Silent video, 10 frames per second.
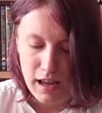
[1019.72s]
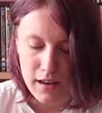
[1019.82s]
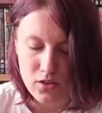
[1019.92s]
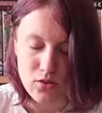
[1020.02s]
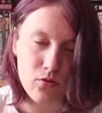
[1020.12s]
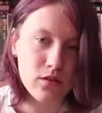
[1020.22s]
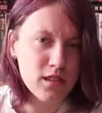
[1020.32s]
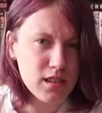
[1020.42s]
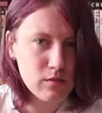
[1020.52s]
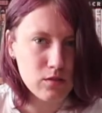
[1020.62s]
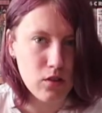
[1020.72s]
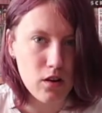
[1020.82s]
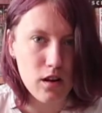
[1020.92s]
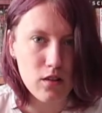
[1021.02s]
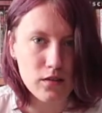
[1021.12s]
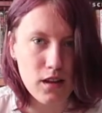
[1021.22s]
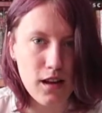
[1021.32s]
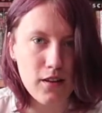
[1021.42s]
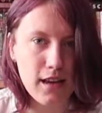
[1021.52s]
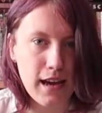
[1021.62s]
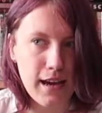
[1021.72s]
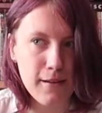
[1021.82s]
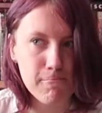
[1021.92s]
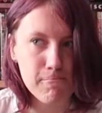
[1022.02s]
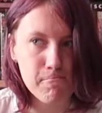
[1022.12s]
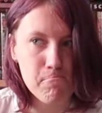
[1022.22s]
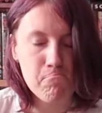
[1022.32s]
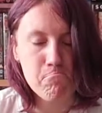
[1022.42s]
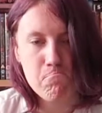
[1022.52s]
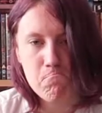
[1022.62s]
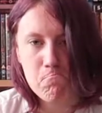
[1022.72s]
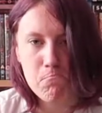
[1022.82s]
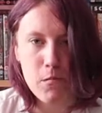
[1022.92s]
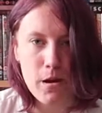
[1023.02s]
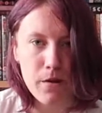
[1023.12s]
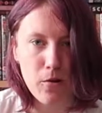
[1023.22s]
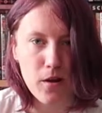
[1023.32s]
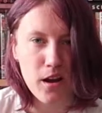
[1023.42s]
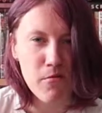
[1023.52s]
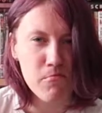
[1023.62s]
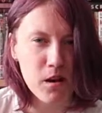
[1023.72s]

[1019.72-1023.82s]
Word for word: And I saw that this was on and I was like, okay, might be alright,